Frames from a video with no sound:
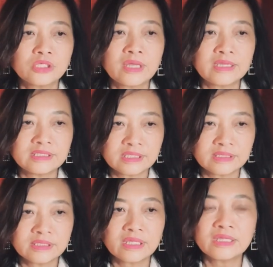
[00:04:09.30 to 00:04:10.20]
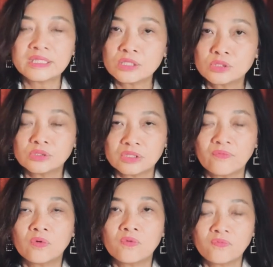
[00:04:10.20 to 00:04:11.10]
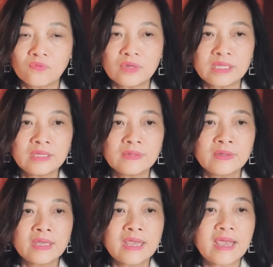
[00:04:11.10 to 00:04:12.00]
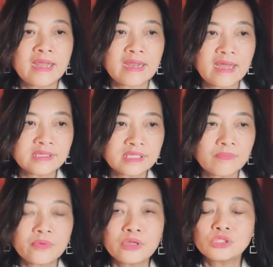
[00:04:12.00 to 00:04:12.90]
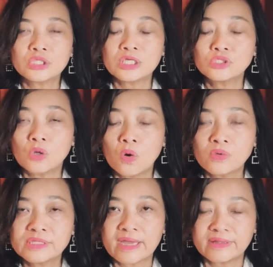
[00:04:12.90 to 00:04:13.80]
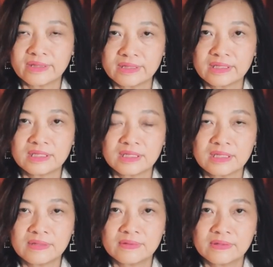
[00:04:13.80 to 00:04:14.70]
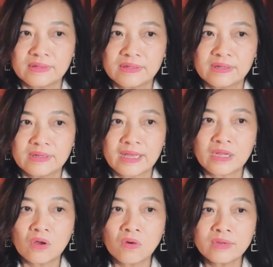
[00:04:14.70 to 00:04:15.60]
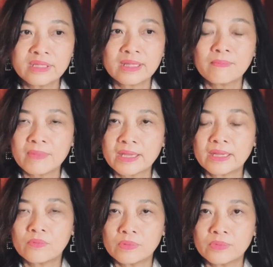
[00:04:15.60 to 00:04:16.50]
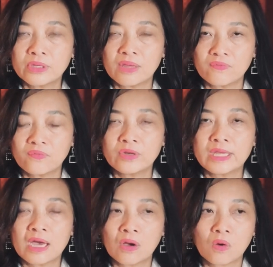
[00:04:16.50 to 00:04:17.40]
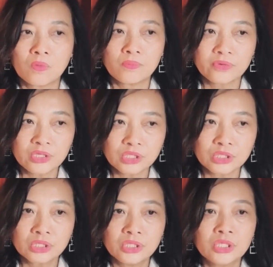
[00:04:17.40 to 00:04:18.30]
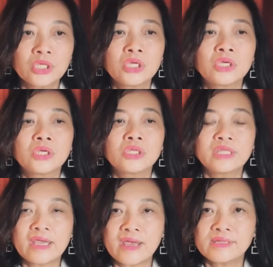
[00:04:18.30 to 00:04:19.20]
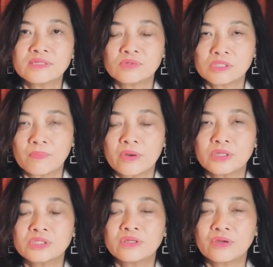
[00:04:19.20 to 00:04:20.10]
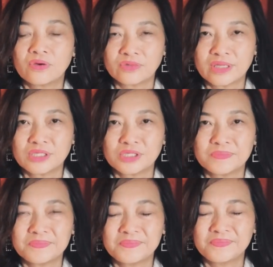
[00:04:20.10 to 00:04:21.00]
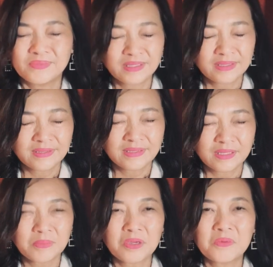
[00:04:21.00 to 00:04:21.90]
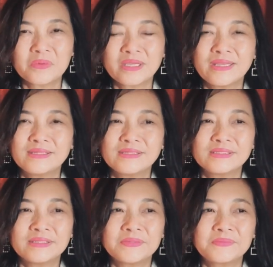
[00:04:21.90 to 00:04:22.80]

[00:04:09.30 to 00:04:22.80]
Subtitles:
and gender, they need to develop fully and establish each own's identity. And only that men and women can fully accomplish the acts of separation and connection. Bit complicated, isn't it?